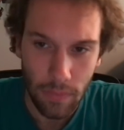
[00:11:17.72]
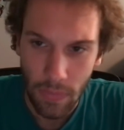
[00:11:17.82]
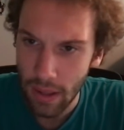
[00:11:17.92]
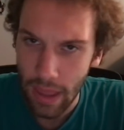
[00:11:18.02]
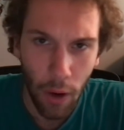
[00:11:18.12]

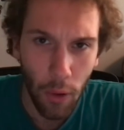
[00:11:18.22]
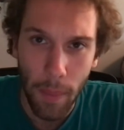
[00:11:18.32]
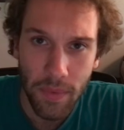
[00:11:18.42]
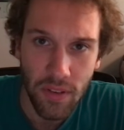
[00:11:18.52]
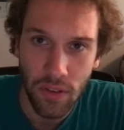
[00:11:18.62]
Allen
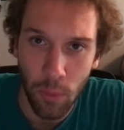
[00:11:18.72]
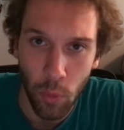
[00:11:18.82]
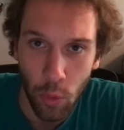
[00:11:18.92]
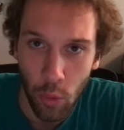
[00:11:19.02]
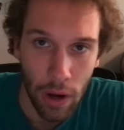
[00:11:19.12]
Robinson's a
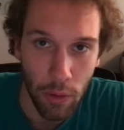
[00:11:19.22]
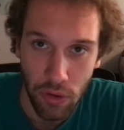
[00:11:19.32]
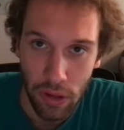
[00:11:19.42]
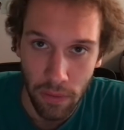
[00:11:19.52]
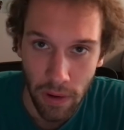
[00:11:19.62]
great
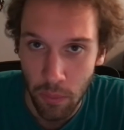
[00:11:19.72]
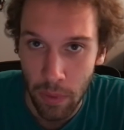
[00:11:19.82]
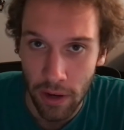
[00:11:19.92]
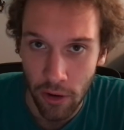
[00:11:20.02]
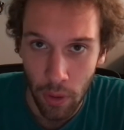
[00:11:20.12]
receiver, and he's
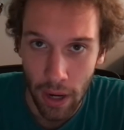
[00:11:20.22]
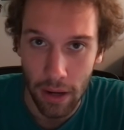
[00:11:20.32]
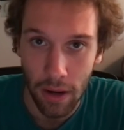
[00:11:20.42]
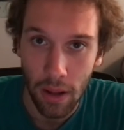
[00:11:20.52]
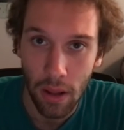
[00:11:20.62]
been great
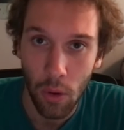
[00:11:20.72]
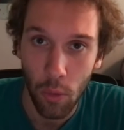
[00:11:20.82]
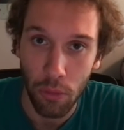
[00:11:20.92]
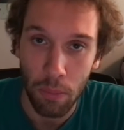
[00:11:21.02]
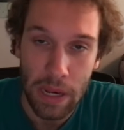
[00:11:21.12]

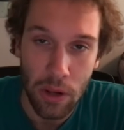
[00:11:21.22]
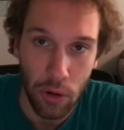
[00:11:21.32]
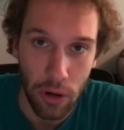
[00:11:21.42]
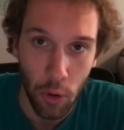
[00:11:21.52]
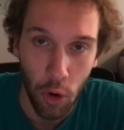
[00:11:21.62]
with
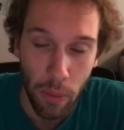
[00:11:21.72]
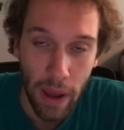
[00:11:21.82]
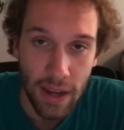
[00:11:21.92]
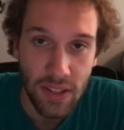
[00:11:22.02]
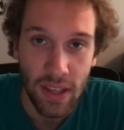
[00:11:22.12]
mediocre
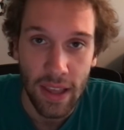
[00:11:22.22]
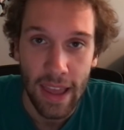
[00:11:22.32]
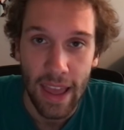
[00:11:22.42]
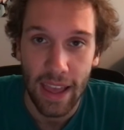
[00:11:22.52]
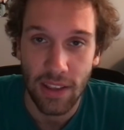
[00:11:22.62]
quarterbacks.
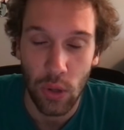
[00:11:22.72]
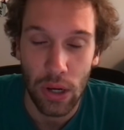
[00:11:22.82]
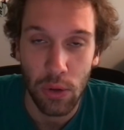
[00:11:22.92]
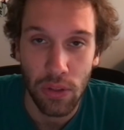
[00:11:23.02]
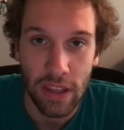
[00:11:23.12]
And so I
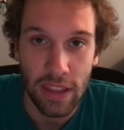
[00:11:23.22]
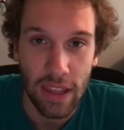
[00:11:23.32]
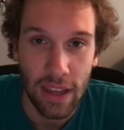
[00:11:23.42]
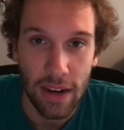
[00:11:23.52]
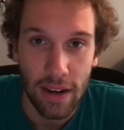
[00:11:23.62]
do think
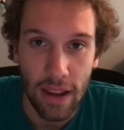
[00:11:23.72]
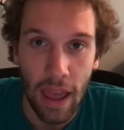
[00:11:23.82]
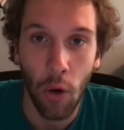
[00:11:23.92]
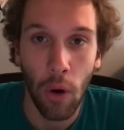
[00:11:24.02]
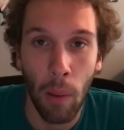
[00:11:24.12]
that
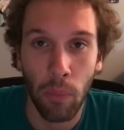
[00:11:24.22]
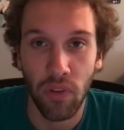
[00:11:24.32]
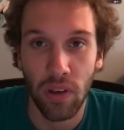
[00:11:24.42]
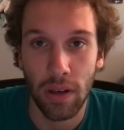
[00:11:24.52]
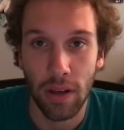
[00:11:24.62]
Allen
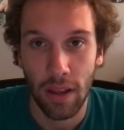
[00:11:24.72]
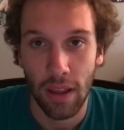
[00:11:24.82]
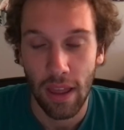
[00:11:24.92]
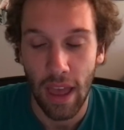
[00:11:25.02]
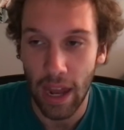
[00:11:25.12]
Robinson
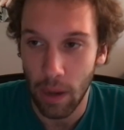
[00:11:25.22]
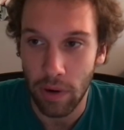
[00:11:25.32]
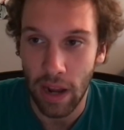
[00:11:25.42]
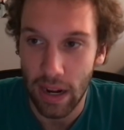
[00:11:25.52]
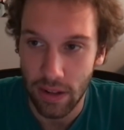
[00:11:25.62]
at number
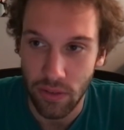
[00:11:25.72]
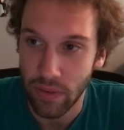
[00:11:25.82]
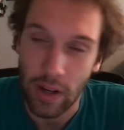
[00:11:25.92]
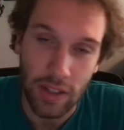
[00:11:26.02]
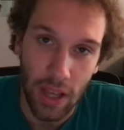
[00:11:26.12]
9 is a
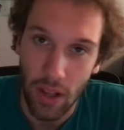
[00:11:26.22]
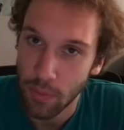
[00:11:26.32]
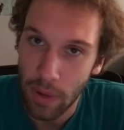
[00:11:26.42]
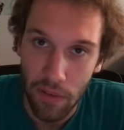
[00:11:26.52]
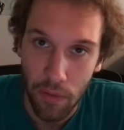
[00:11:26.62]
very solid
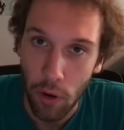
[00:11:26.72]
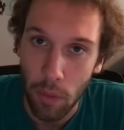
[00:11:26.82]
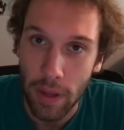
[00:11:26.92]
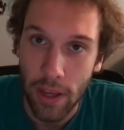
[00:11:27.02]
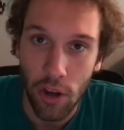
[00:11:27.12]
spot for
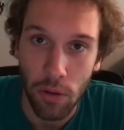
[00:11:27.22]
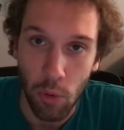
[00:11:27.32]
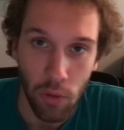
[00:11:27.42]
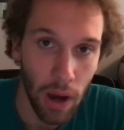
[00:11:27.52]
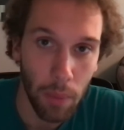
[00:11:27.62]
him. He could
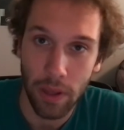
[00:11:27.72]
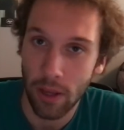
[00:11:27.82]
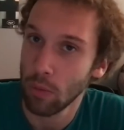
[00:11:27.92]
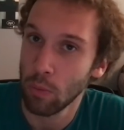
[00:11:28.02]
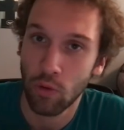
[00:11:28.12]
move up. He
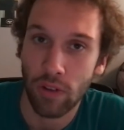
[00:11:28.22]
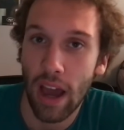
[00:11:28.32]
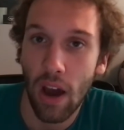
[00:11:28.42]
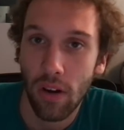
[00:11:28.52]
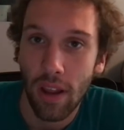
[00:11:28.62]
could move
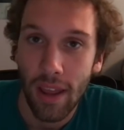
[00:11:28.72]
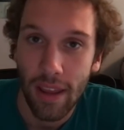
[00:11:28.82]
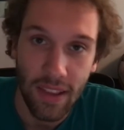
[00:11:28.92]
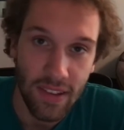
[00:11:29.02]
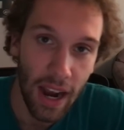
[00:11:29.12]
down.
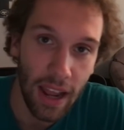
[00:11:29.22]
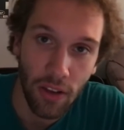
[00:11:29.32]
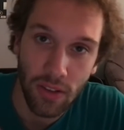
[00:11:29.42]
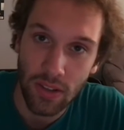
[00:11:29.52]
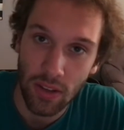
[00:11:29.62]
He's got a
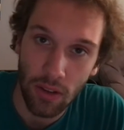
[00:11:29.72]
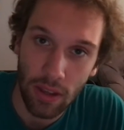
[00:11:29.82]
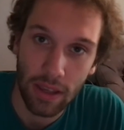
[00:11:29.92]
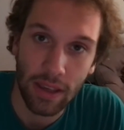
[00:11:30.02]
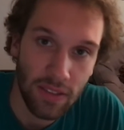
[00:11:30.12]
good
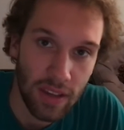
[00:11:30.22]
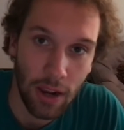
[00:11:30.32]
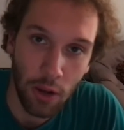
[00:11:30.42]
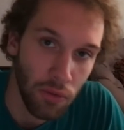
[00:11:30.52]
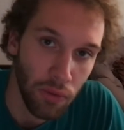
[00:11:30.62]
ceiling. He's got a
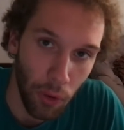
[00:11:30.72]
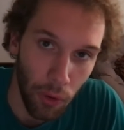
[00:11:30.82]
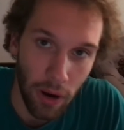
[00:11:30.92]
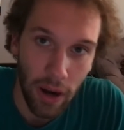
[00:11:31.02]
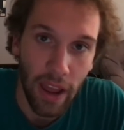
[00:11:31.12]
good
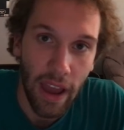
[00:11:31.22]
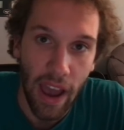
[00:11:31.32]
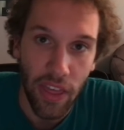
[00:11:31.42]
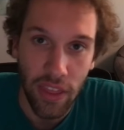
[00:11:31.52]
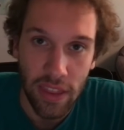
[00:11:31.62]
floor.
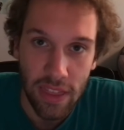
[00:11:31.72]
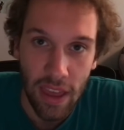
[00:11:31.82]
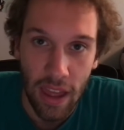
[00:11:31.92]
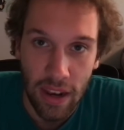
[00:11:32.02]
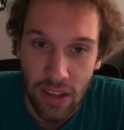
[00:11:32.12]
I think
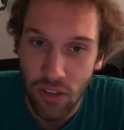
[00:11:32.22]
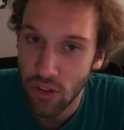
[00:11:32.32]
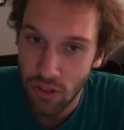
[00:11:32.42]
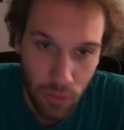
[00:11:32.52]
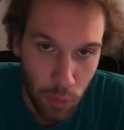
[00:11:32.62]
that he's
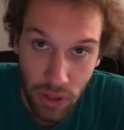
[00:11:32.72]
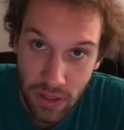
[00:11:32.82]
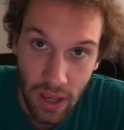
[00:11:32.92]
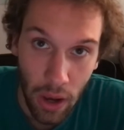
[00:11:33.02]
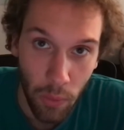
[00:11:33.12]
just a really
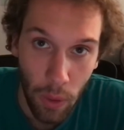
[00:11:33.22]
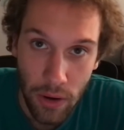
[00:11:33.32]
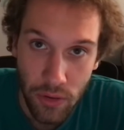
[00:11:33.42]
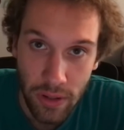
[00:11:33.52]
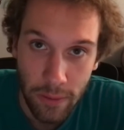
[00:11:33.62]
solid wide
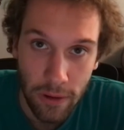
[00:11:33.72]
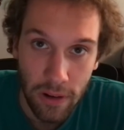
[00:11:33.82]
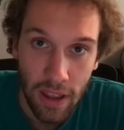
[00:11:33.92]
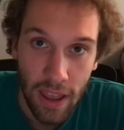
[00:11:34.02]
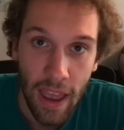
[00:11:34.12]
receiver.
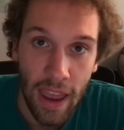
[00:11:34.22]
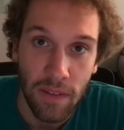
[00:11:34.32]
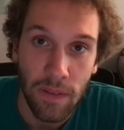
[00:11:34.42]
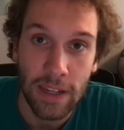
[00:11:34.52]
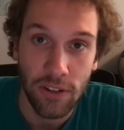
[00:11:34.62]
And
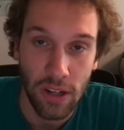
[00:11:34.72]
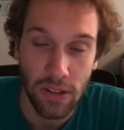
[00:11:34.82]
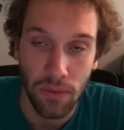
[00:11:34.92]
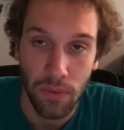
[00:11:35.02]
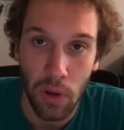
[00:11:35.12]
if he gets
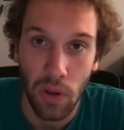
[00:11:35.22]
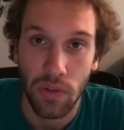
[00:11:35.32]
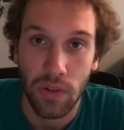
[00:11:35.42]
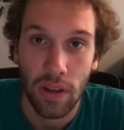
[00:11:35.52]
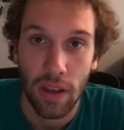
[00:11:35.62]
Justin
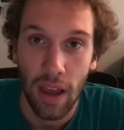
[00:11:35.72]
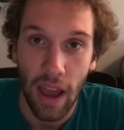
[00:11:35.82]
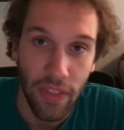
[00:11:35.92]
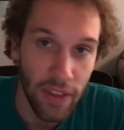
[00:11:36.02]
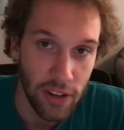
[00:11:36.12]
Fields,
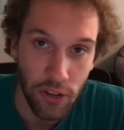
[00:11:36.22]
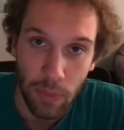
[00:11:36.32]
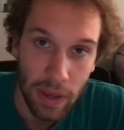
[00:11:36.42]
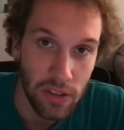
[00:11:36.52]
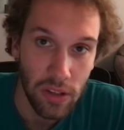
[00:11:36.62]
I think it just
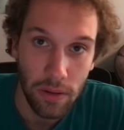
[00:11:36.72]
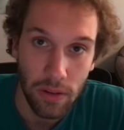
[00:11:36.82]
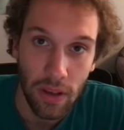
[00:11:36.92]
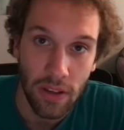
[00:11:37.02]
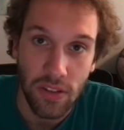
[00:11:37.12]
makes
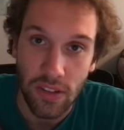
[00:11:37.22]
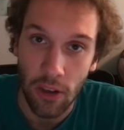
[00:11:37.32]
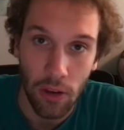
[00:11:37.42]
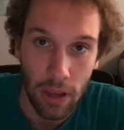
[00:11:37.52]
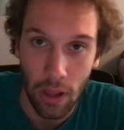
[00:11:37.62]
his
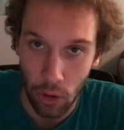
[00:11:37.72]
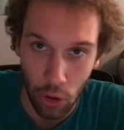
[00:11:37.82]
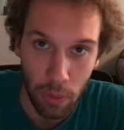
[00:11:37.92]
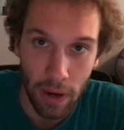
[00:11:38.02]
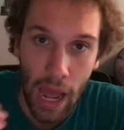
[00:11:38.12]
ceiling a
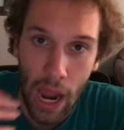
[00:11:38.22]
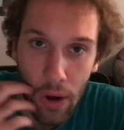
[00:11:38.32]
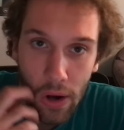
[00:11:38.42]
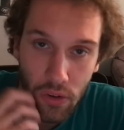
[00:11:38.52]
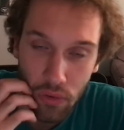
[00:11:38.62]
little bit higher
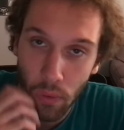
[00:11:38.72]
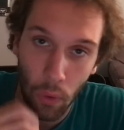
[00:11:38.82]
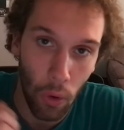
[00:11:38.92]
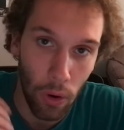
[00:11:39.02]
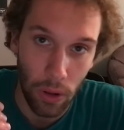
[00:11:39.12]
and his
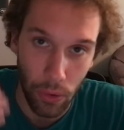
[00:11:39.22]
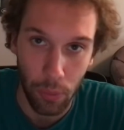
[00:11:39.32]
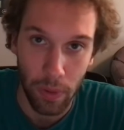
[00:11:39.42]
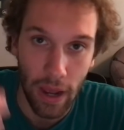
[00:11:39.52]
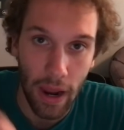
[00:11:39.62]
floor a little
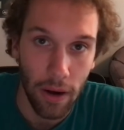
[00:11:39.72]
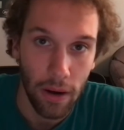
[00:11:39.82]
bit higher.